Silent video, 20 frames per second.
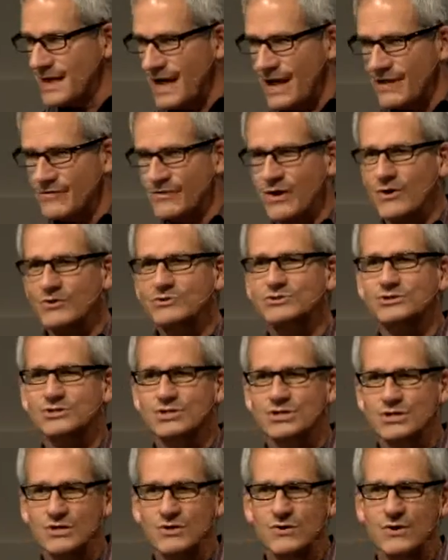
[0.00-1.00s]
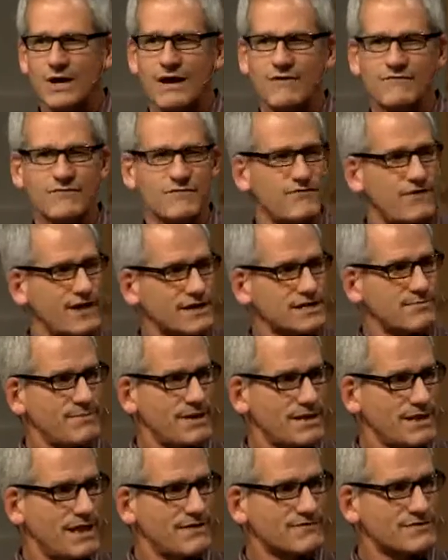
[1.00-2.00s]
And those two have affected
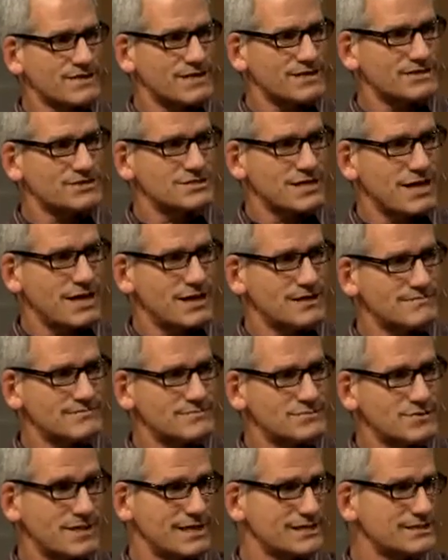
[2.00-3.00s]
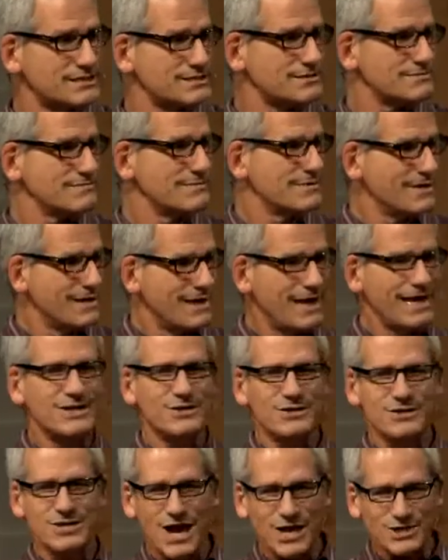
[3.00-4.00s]
my life to this day. So that's, in
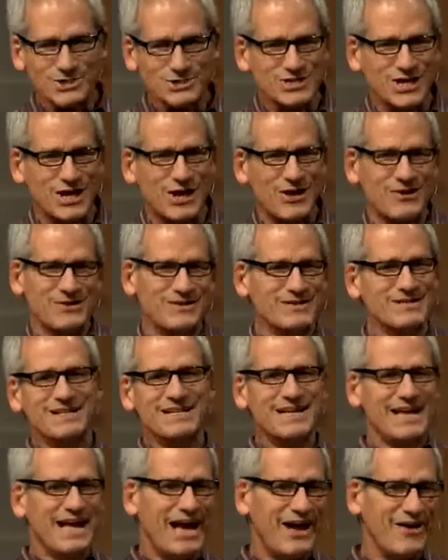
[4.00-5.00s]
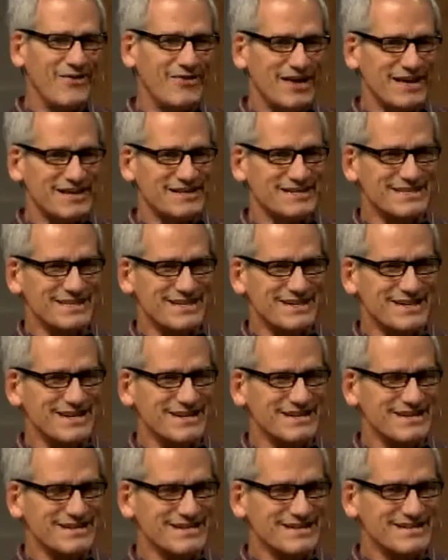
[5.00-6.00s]
a nutshell, how that,
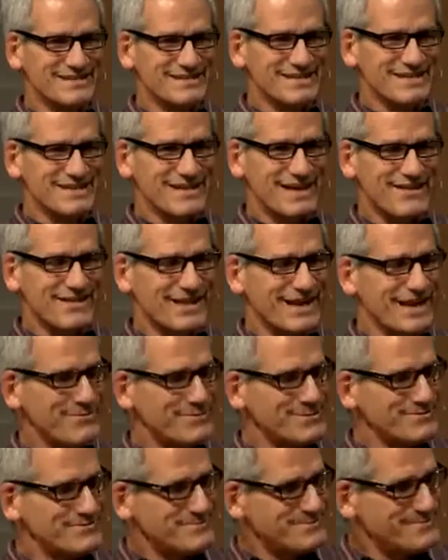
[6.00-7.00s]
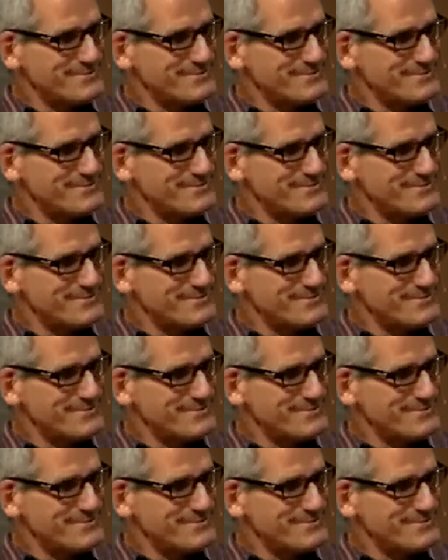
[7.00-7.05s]
uh, how that happened.